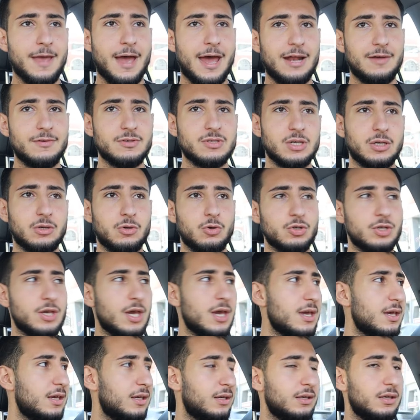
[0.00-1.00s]
And I was like,
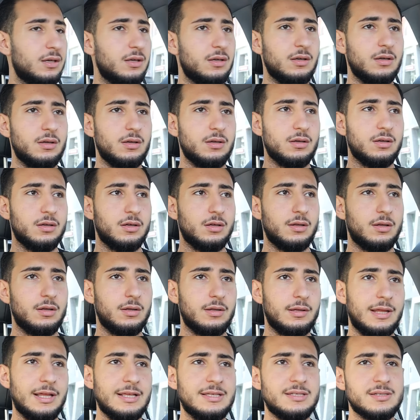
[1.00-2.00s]
okay,
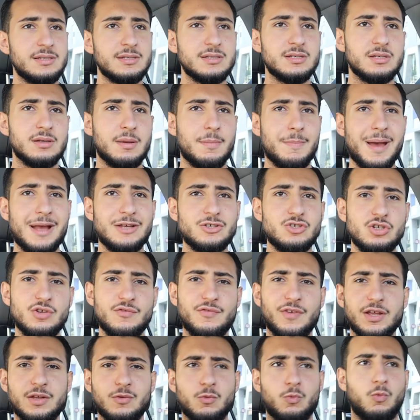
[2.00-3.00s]
let's just imagine
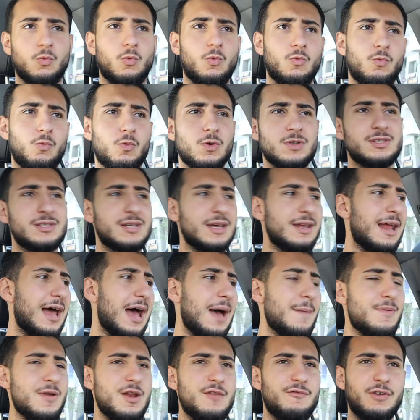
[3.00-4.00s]
if I, what's going to
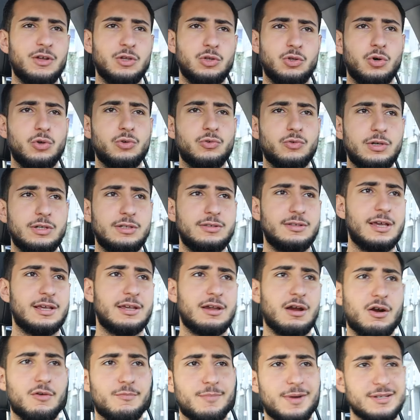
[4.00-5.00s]
happen if I don't really take
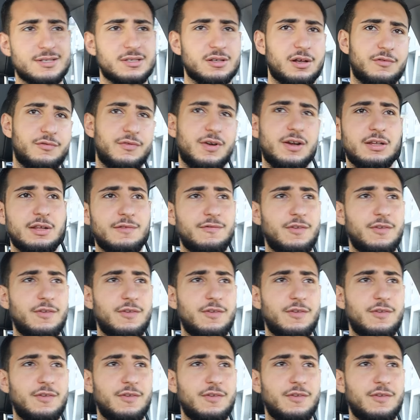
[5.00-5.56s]
care of myself, right?